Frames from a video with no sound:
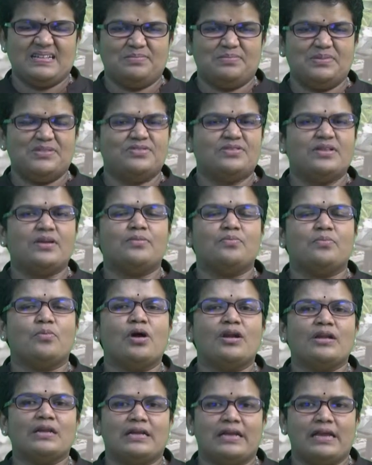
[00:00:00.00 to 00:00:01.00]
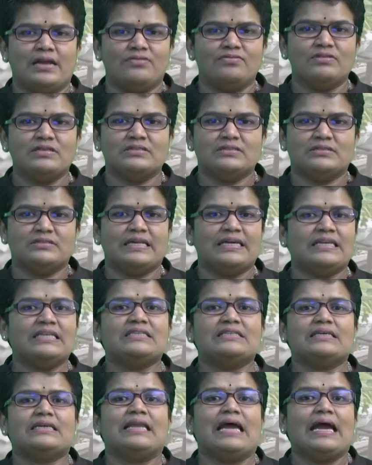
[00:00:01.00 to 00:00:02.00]
business model canvas. There
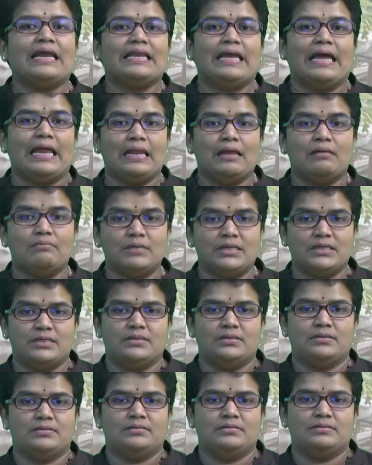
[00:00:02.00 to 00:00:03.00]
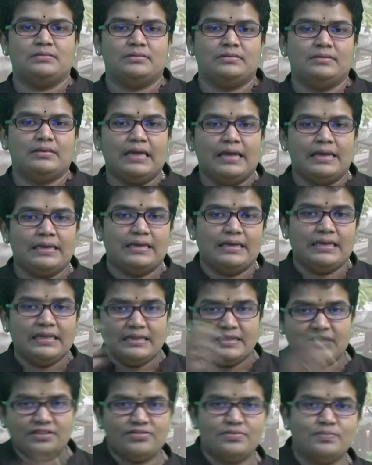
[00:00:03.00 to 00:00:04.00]
is a 9 element that
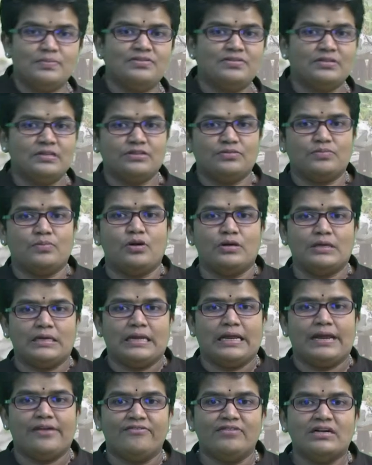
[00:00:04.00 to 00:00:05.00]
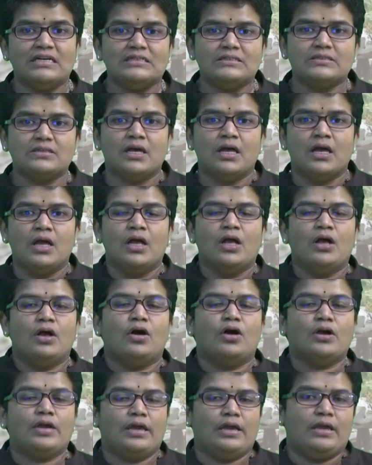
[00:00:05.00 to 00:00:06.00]
in this business model canvas.
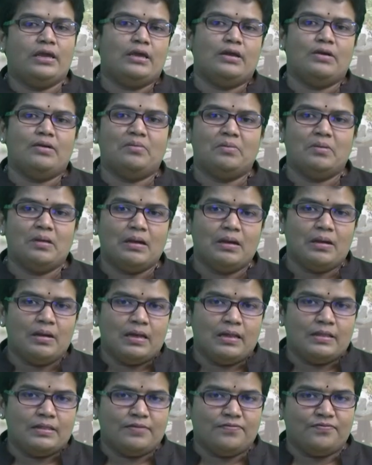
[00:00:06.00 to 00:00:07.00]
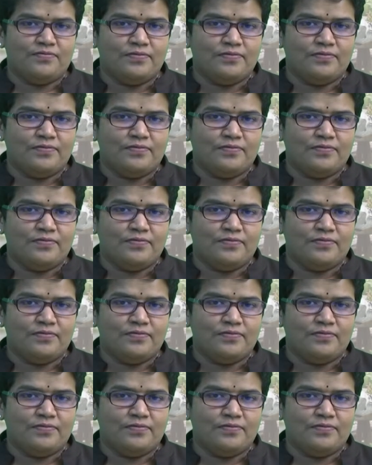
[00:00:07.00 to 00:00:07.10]
Okay, the